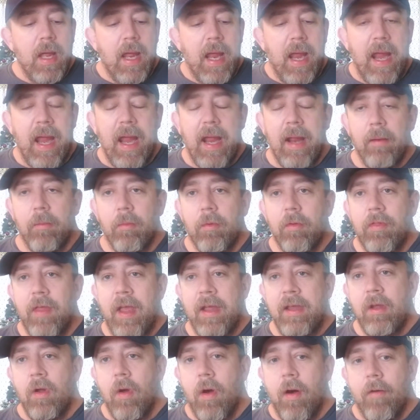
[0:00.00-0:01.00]
And
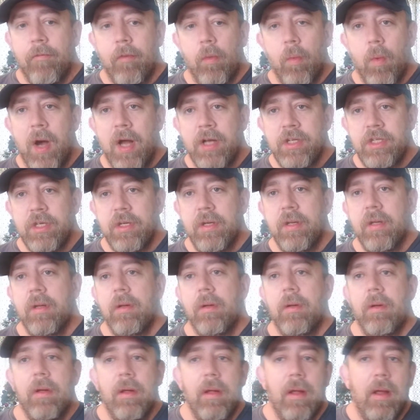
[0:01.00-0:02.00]
thank you all for watching.
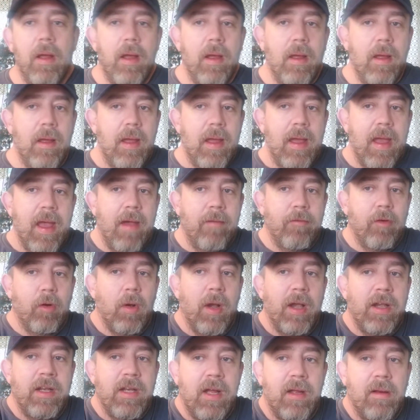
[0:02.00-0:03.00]
Have a
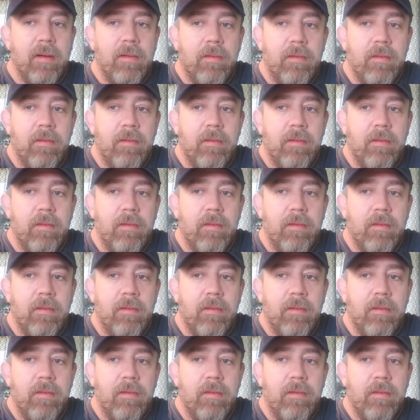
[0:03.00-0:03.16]
great time.